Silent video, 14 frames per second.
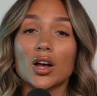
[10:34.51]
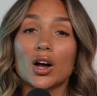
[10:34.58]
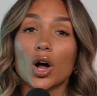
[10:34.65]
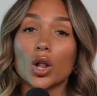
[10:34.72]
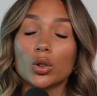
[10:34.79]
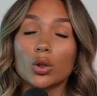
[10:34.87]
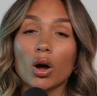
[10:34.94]

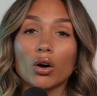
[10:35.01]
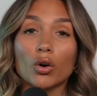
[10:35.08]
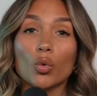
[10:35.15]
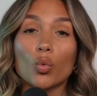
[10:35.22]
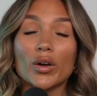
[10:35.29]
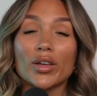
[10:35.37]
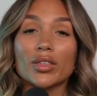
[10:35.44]

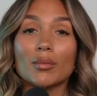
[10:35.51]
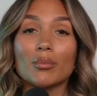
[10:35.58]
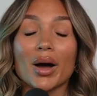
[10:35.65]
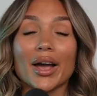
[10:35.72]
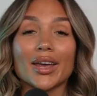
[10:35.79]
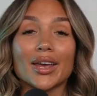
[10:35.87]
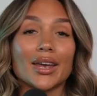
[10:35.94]
along with
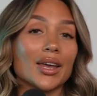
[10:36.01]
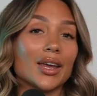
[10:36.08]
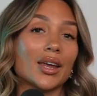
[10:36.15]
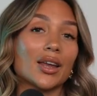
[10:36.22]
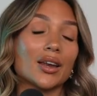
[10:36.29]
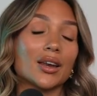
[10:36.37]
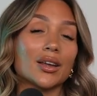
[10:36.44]
my
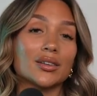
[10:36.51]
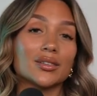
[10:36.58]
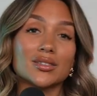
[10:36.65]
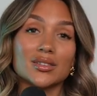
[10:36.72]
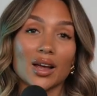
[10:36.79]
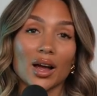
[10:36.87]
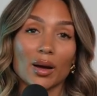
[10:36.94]

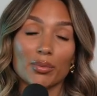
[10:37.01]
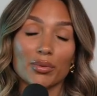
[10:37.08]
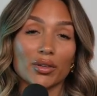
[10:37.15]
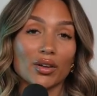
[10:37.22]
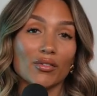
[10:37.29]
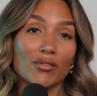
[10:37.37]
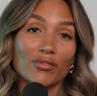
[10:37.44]

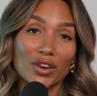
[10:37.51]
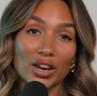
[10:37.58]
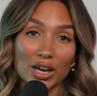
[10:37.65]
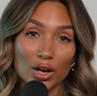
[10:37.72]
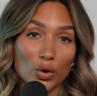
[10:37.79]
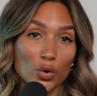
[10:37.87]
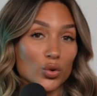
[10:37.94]
in-depth
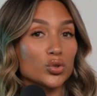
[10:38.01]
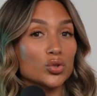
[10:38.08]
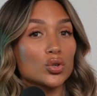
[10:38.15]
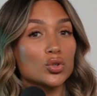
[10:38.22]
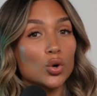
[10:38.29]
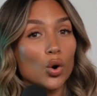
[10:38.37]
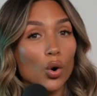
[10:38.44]
video
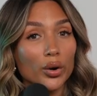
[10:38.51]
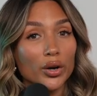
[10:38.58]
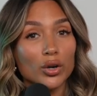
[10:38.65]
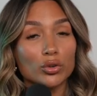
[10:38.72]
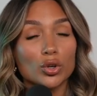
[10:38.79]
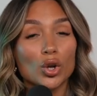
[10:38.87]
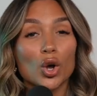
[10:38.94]

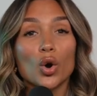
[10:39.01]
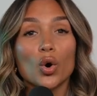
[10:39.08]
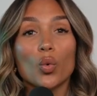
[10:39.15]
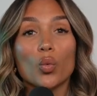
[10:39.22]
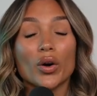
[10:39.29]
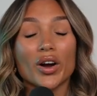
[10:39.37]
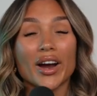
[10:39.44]
tutorials
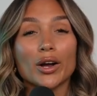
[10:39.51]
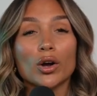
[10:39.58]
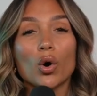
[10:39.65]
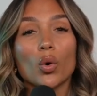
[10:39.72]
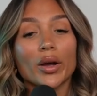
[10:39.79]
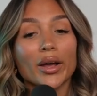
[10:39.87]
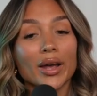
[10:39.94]
where I
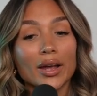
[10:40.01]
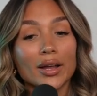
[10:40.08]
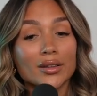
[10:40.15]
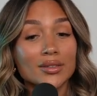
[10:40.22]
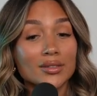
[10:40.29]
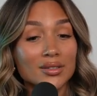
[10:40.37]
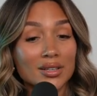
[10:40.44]
go
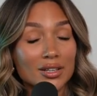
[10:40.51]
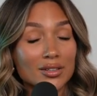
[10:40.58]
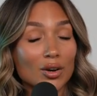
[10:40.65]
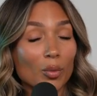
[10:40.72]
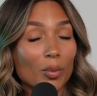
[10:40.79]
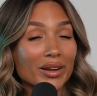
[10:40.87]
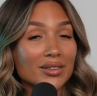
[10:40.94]

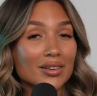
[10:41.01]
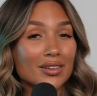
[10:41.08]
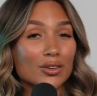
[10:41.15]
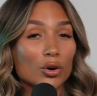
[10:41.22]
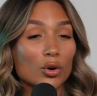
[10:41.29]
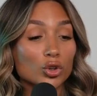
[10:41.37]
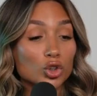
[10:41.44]
detail by
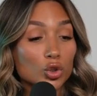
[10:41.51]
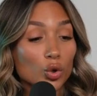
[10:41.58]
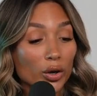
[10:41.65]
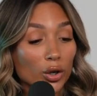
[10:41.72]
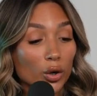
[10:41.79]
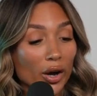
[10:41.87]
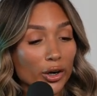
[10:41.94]
detail
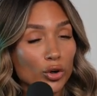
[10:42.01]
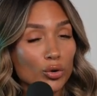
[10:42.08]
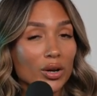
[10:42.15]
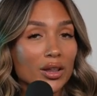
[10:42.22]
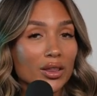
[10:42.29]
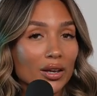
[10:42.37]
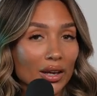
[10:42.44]
showing you how to
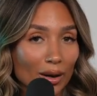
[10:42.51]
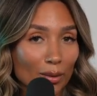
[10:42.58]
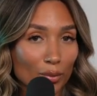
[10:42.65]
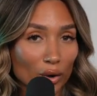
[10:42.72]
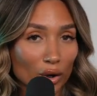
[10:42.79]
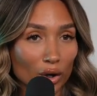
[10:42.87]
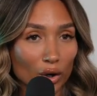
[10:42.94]
create the
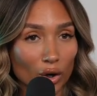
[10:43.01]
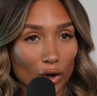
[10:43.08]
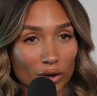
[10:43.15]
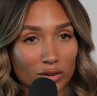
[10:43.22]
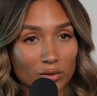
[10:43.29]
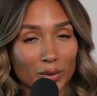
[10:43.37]
ebook looks.